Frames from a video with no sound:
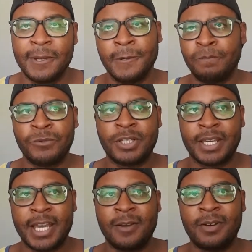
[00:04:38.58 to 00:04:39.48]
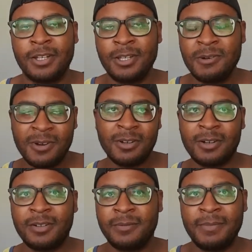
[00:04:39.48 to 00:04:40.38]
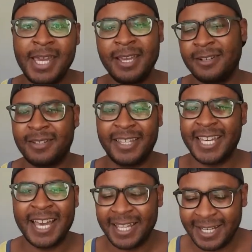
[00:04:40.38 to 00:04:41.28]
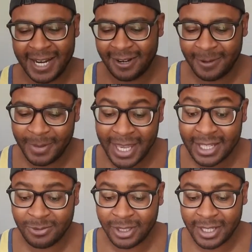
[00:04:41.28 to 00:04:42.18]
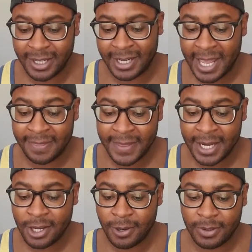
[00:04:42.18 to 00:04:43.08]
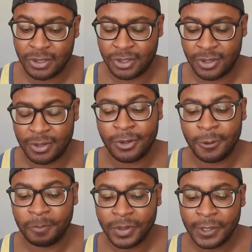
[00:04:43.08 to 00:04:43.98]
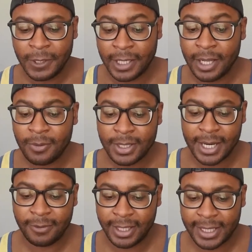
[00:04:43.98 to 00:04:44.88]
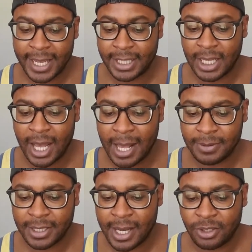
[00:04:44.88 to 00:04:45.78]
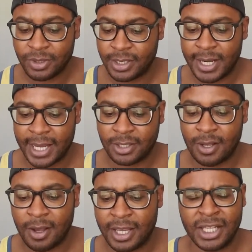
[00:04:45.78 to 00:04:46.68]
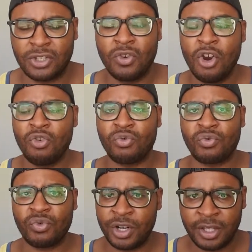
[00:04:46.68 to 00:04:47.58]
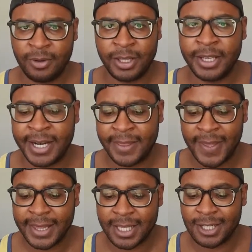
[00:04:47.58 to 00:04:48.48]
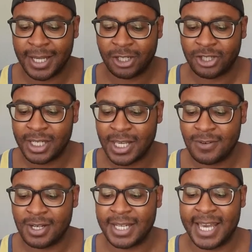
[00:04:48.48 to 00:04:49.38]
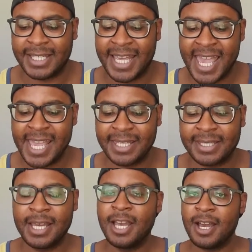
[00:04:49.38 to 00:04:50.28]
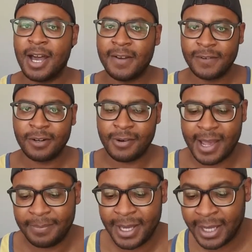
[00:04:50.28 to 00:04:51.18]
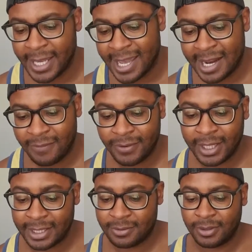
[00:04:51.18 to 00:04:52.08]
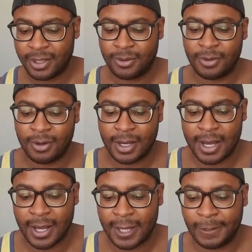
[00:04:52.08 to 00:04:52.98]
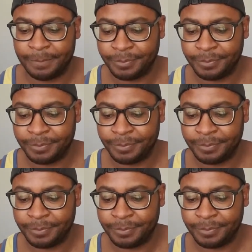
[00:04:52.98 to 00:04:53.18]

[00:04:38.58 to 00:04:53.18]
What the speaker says: she's like, I want you, on me, and it's like that. And I don't know, like it's really good. And then you go into another one I really like is Hopscotch, which is the next song, and it's really good. I think that it actually gives you a taste of her rapping, and I feel like it's really cool. And